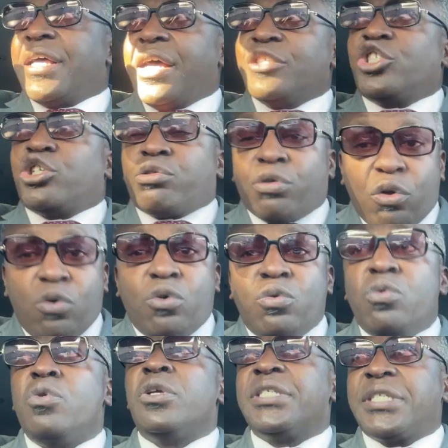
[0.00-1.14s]
a true
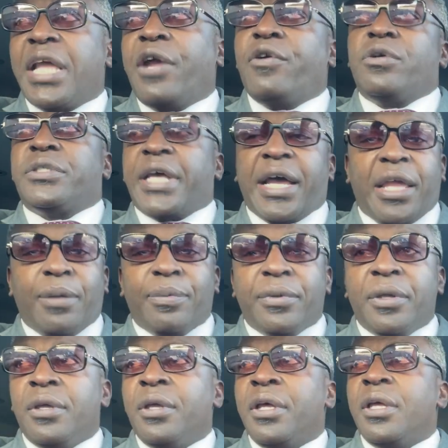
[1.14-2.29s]
stereotype.
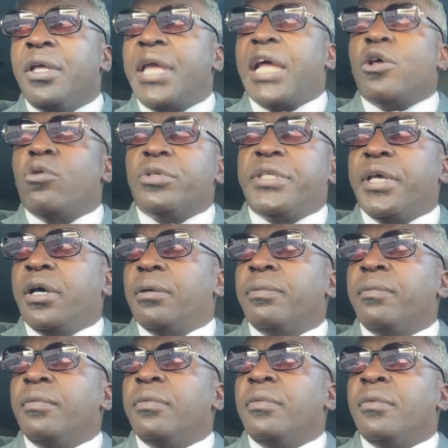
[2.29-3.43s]
Yeah, don't tip.
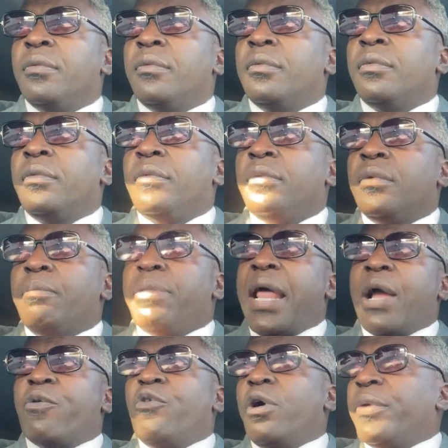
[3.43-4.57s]

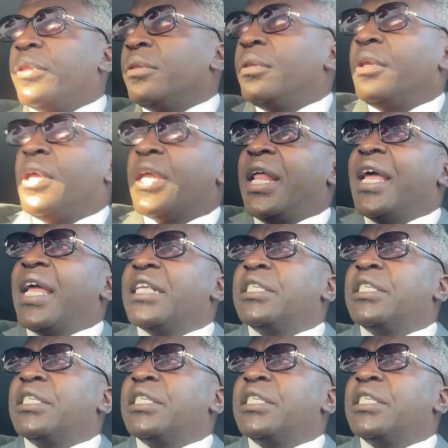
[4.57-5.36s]
Black women, can I get